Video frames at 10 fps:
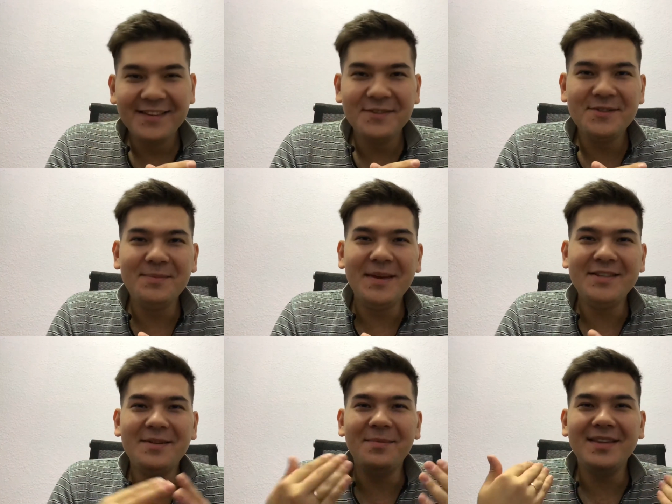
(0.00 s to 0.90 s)
Could you
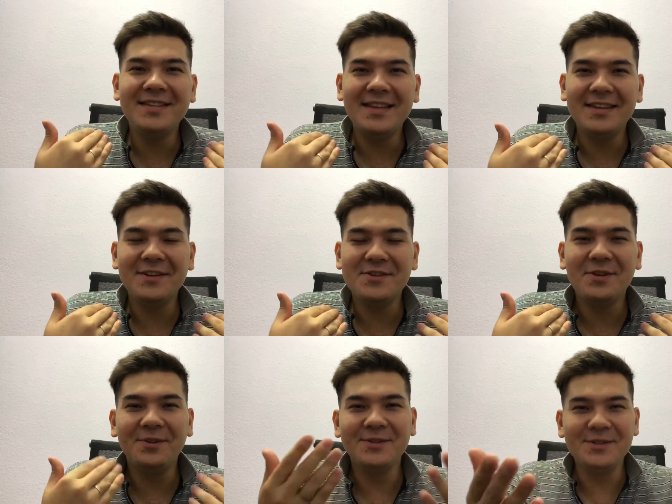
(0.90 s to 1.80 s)
imagine me 10 years
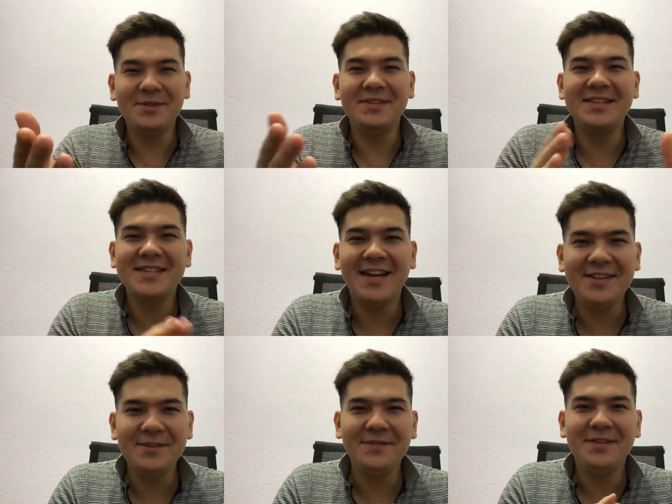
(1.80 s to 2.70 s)
old doing these
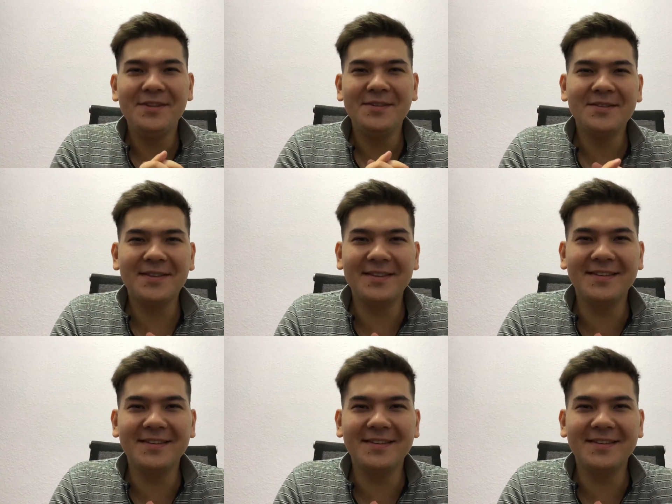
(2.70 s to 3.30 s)
kind of videos?